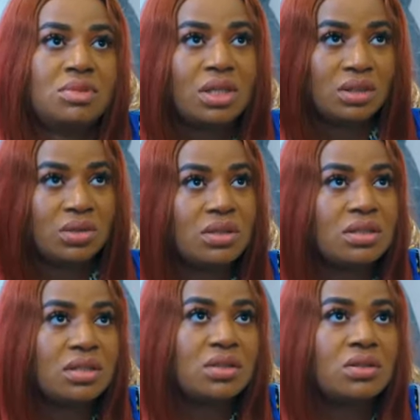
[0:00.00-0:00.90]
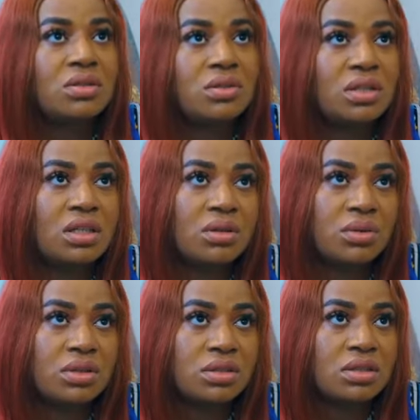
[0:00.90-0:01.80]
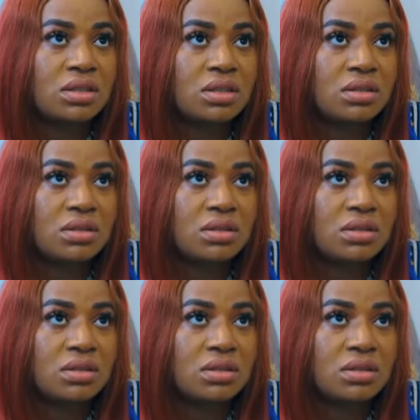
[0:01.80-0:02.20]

But I thought you said you're not going anywhere today.